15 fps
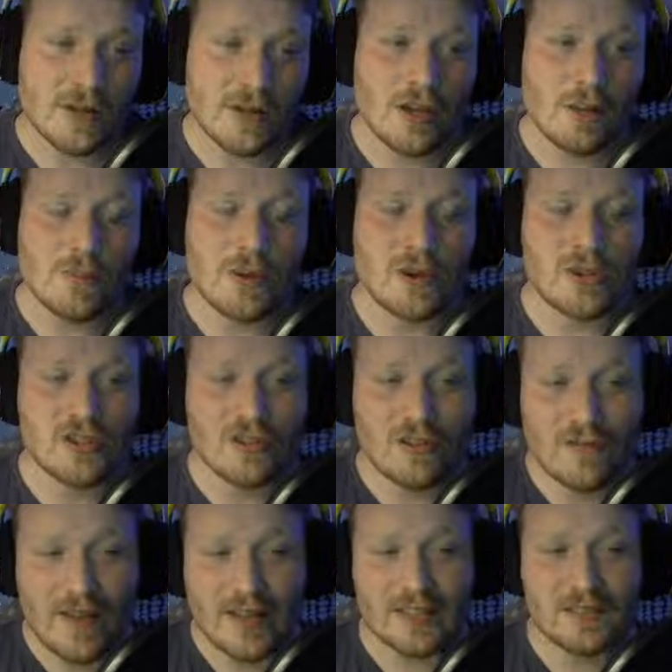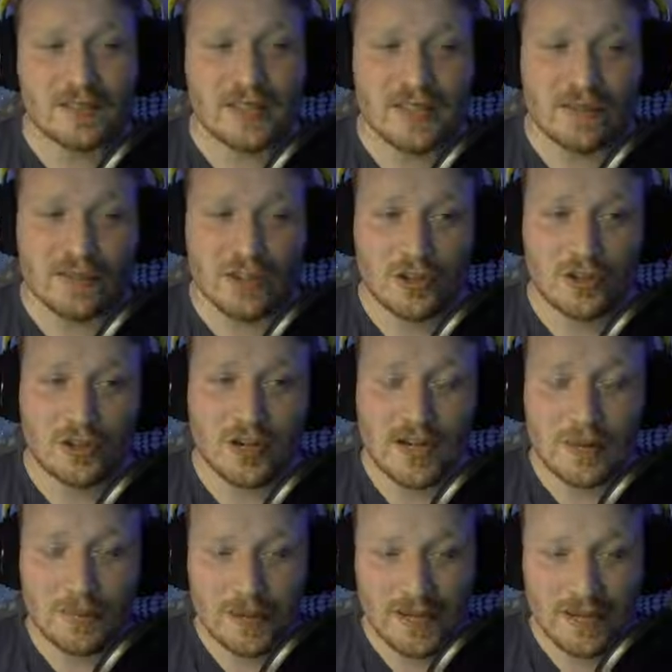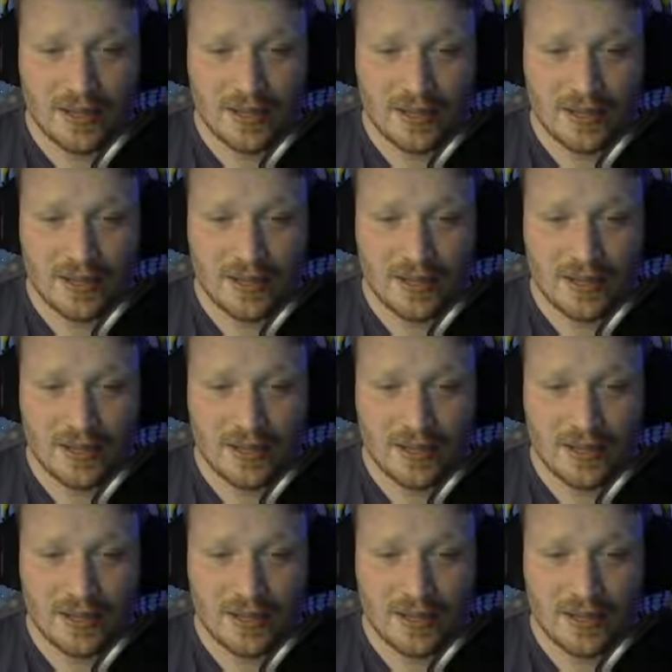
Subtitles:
because you're effectively giving the gun an AP,